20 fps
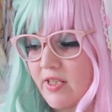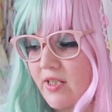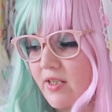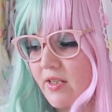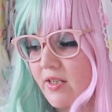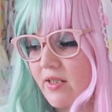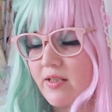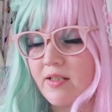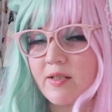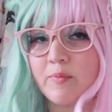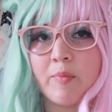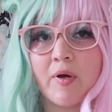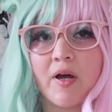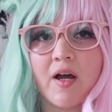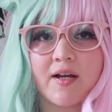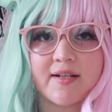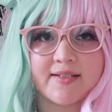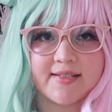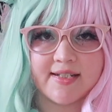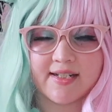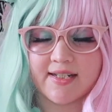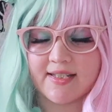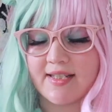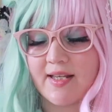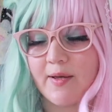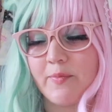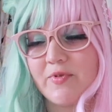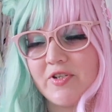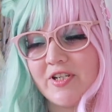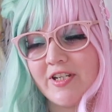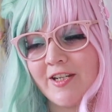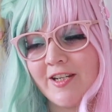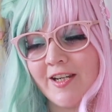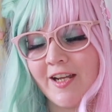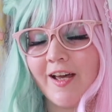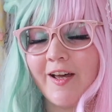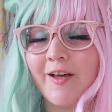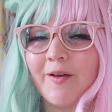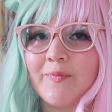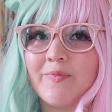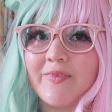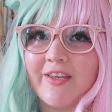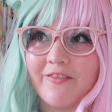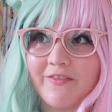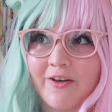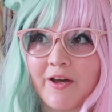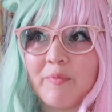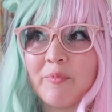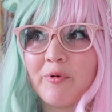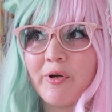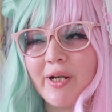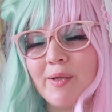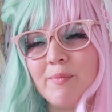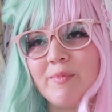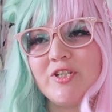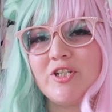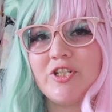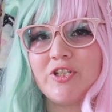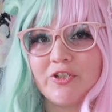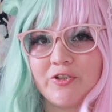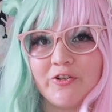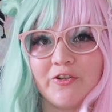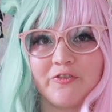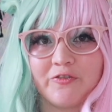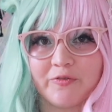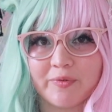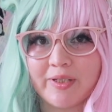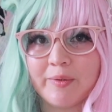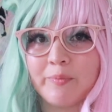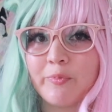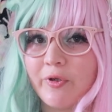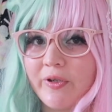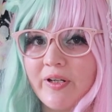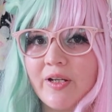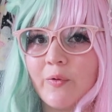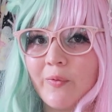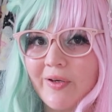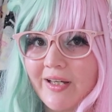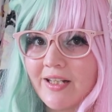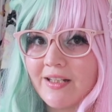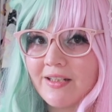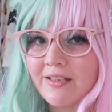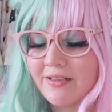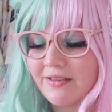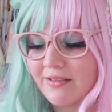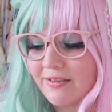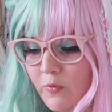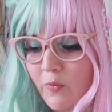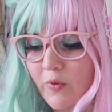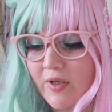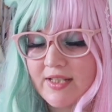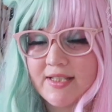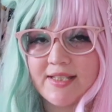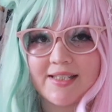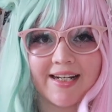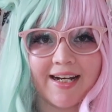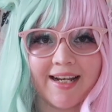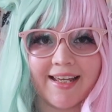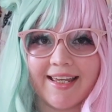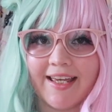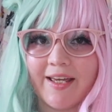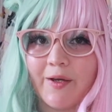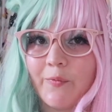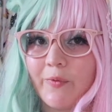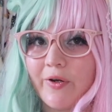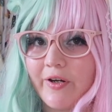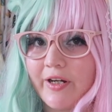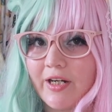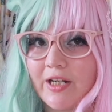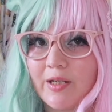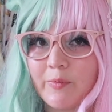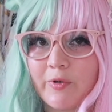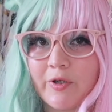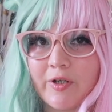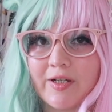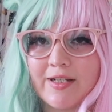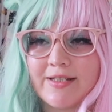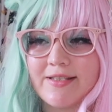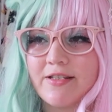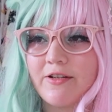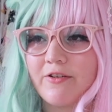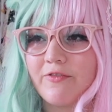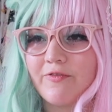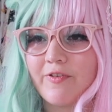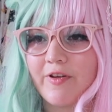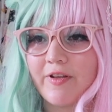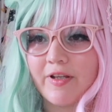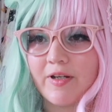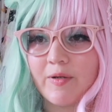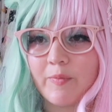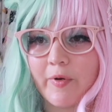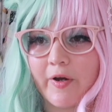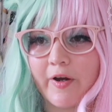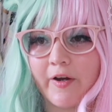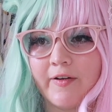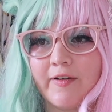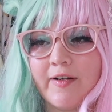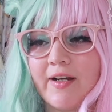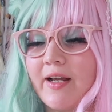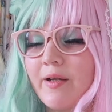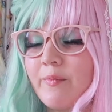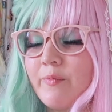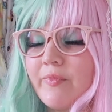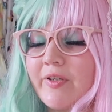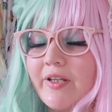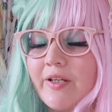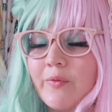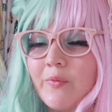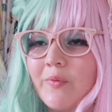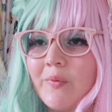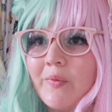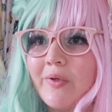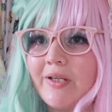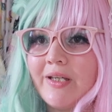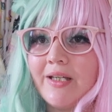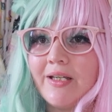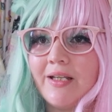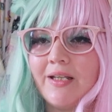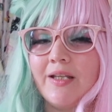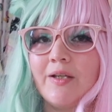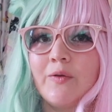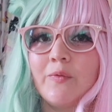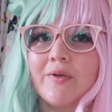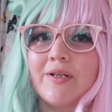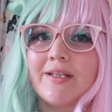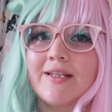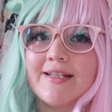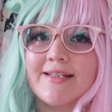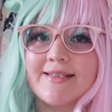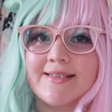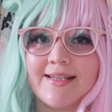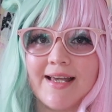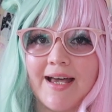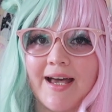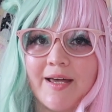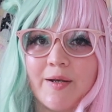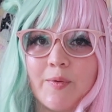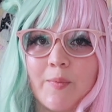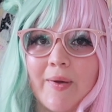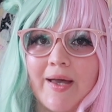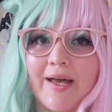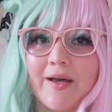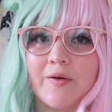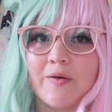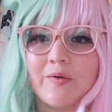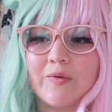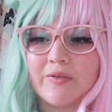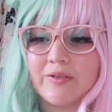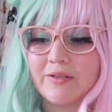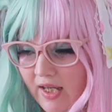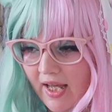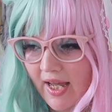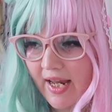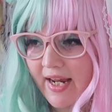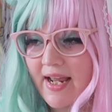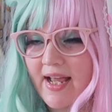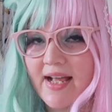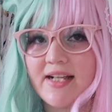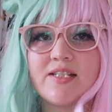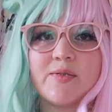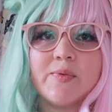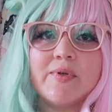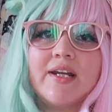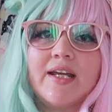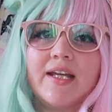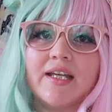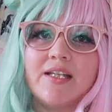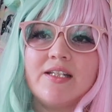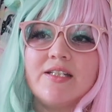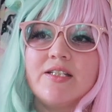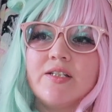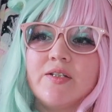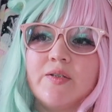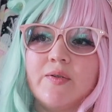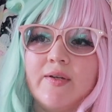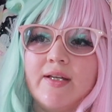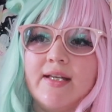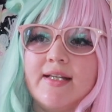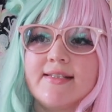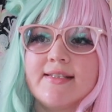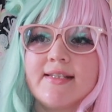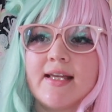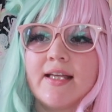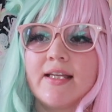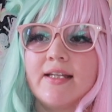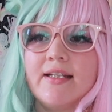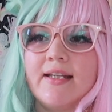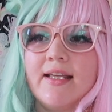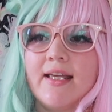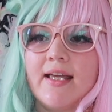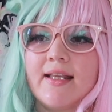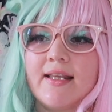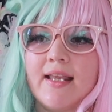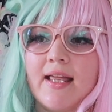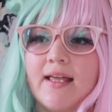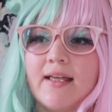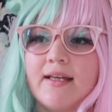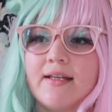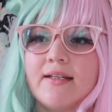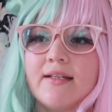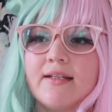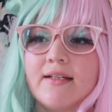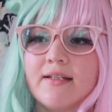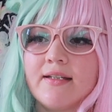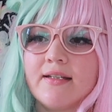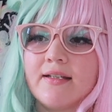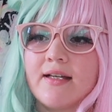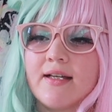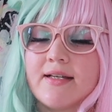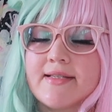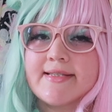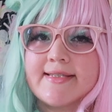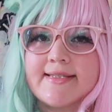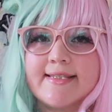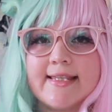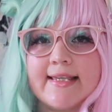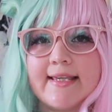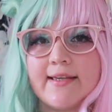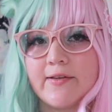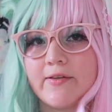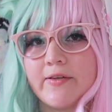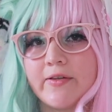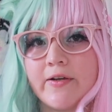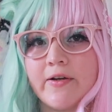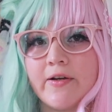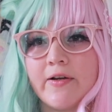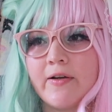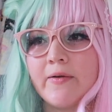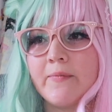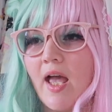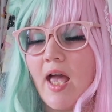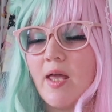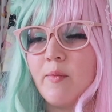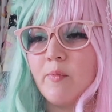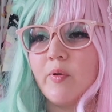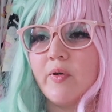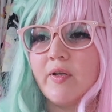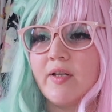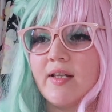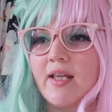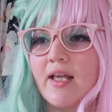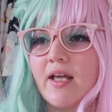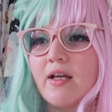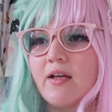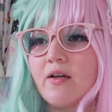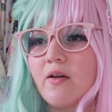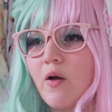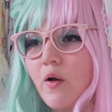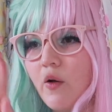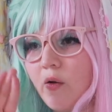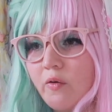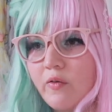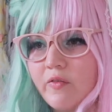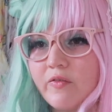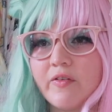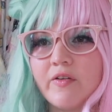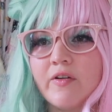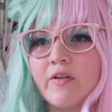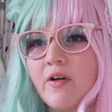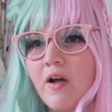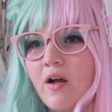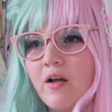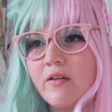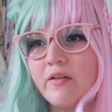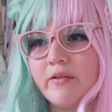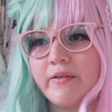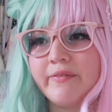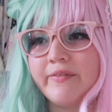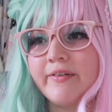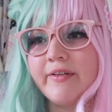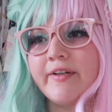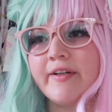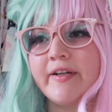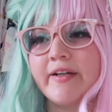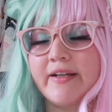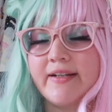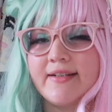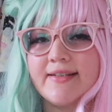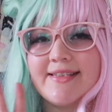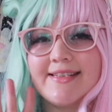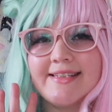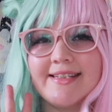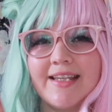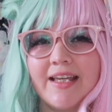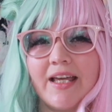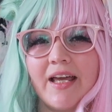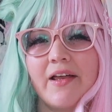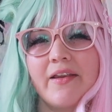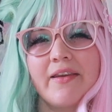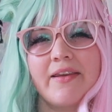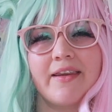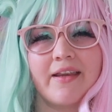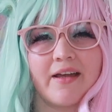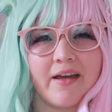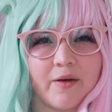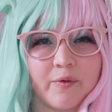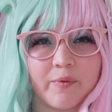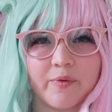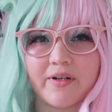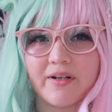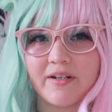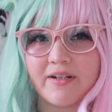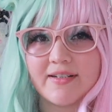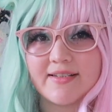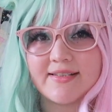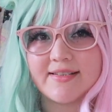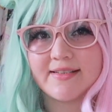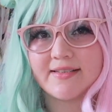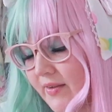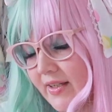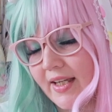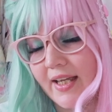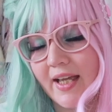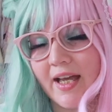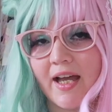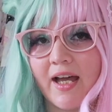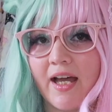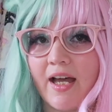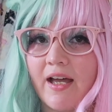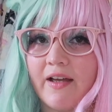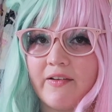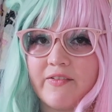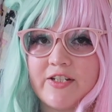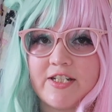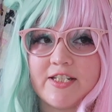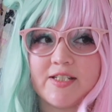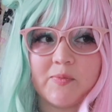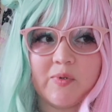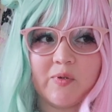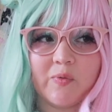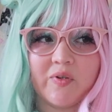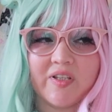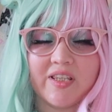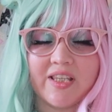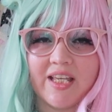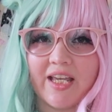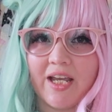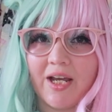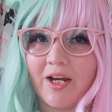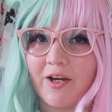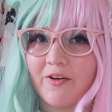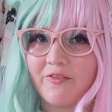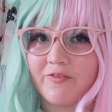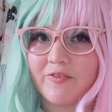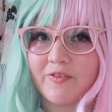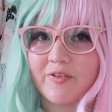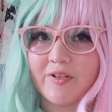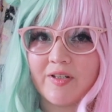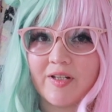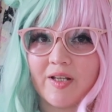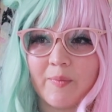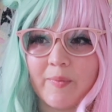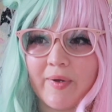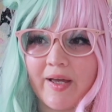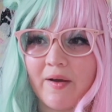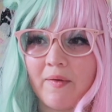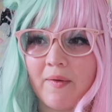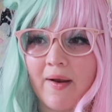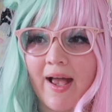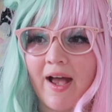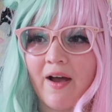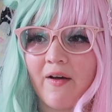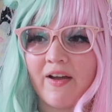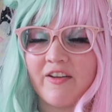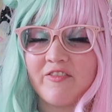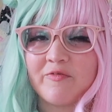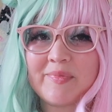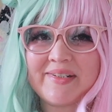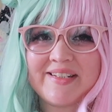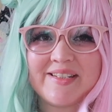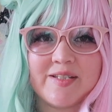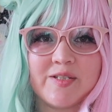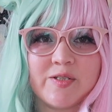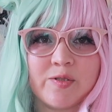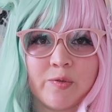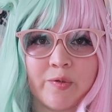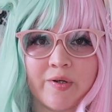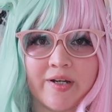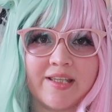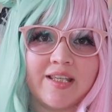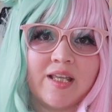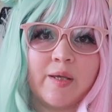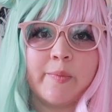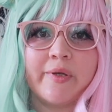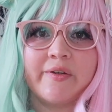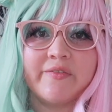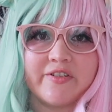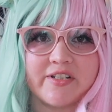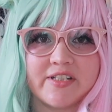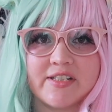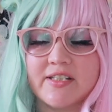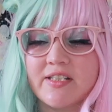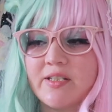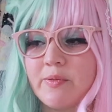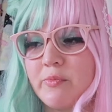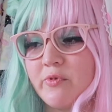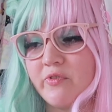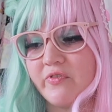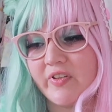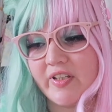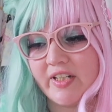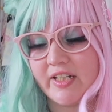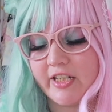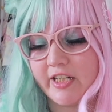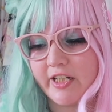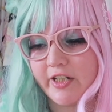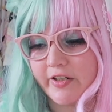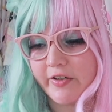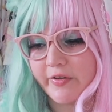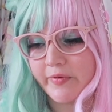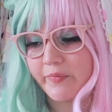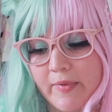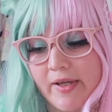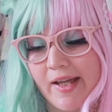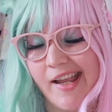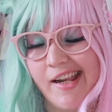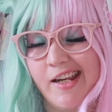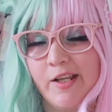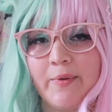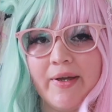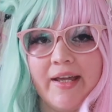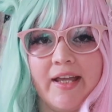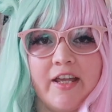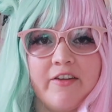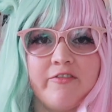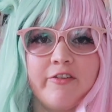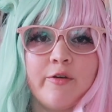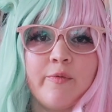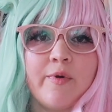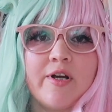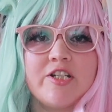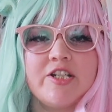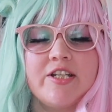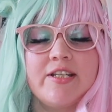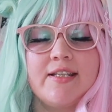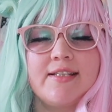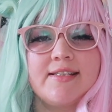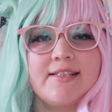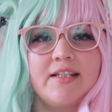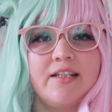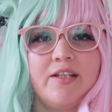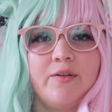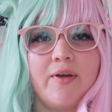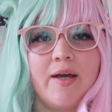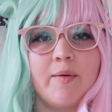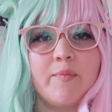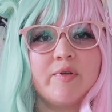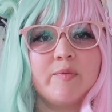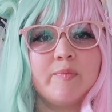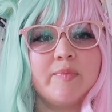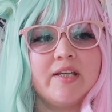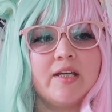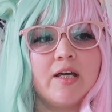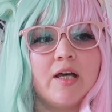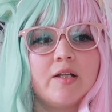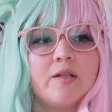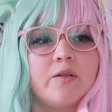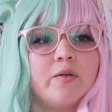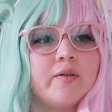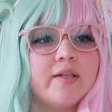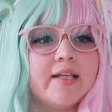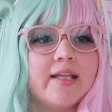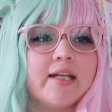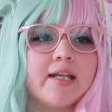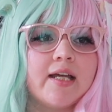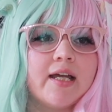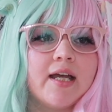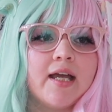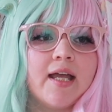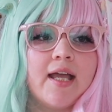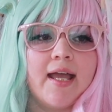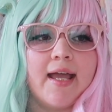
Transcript: the boxed exception. They've all pretty much served me pretty well. The ones that I can't wear anymore because they're falling apart, I'm like really sad about. I guess what I can do is I can get like a sealer and put it like all over and see how that works. But yeah, I've just been really careful about how I've been storing them ever since moving here. But anyway, if you're watching this and you happen to be a Lolita